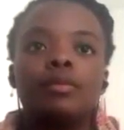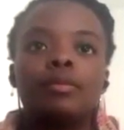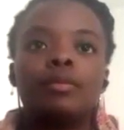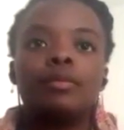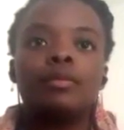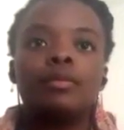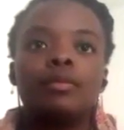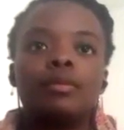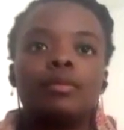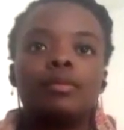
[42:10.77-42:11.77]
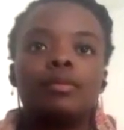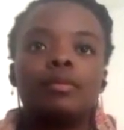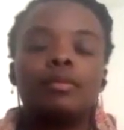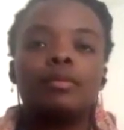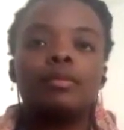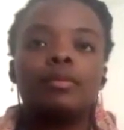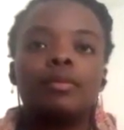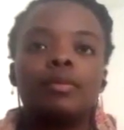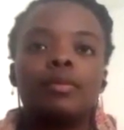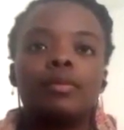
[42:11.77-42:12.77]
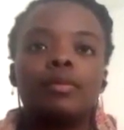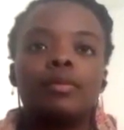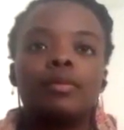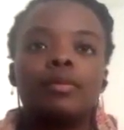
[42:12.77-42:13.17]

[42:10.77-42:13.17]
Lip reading: (silent)